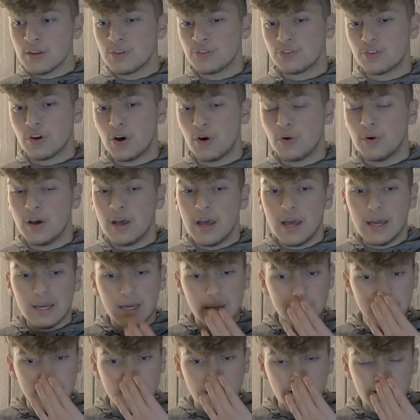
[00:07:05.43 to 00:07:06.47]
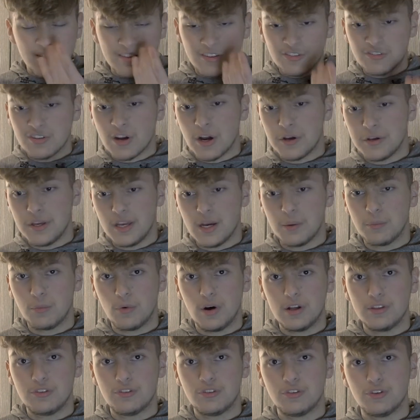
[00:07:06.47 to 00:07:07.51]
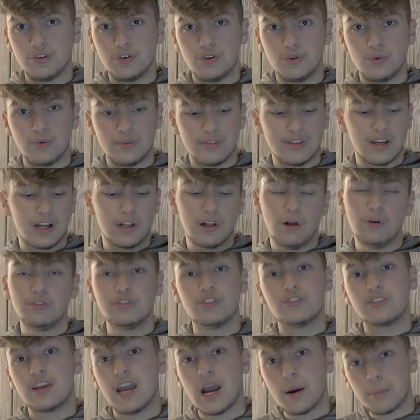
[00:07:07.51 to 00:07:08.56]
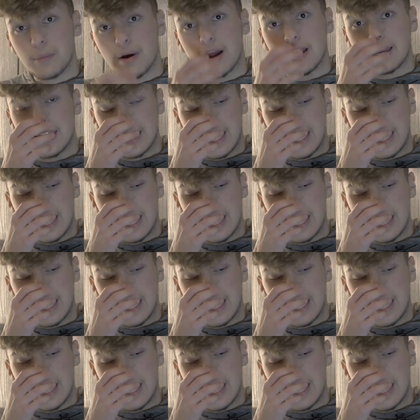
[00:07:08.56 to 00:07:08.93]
So comparing the Xiaoyi M1 to the closest camera I